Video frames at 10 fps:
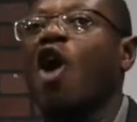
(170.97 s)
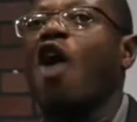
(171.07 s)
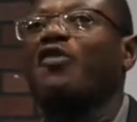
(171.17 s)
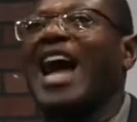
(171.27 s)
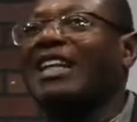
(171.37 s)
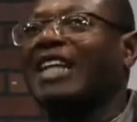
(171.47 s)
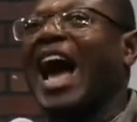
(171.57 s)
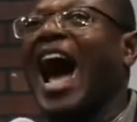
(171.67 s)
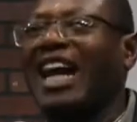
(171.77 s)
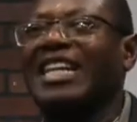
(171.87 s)
of that
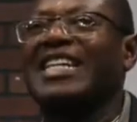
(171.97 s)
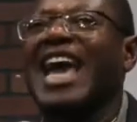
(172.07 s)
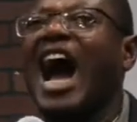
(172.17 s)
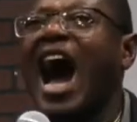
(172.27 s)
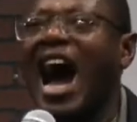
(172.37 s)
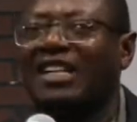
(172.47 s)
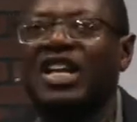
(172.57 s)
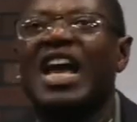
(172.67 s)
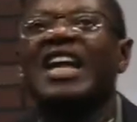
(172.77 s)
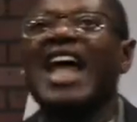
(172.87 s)
act in their heart,
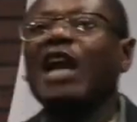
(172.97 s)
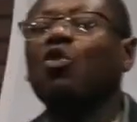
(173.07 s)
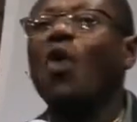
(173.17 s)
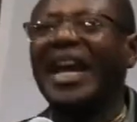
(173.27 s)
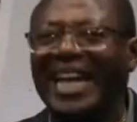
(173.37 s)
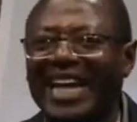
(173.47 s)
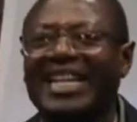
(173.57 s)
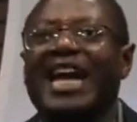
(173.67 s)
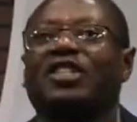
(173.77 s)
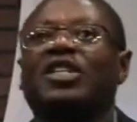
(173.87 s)
that
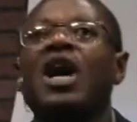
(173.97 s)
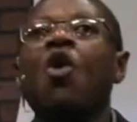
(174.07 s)
wickedness